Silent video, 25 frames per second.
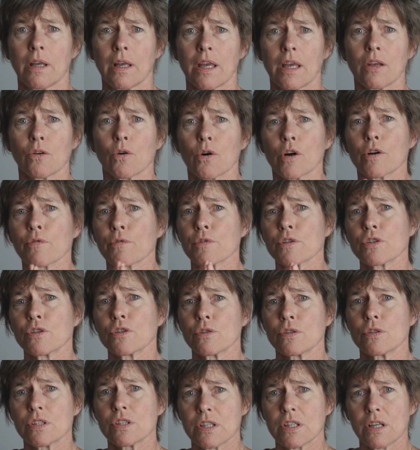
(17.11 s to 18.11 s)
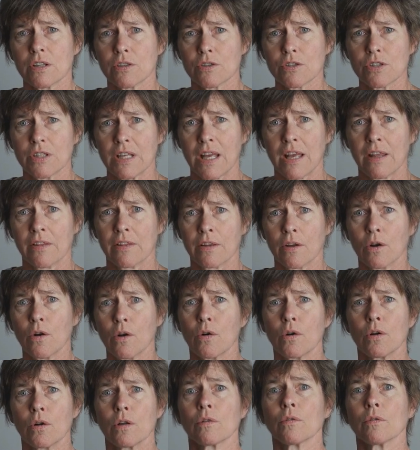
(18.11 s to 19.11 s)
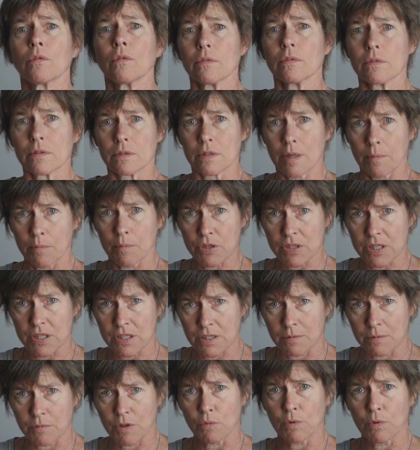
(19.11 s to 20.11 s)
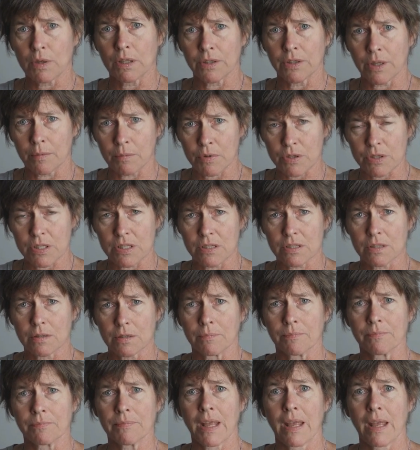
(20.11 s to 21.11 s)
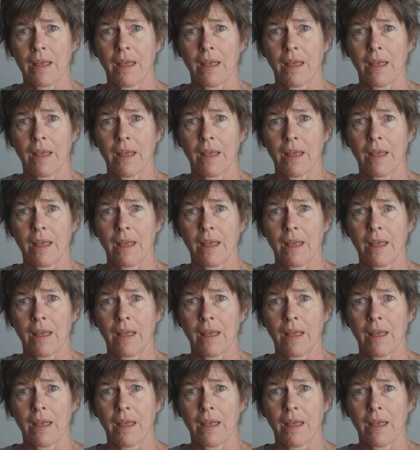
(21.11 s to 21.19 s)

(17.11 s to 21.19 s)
in order for students to understand the whole number system, the real number system.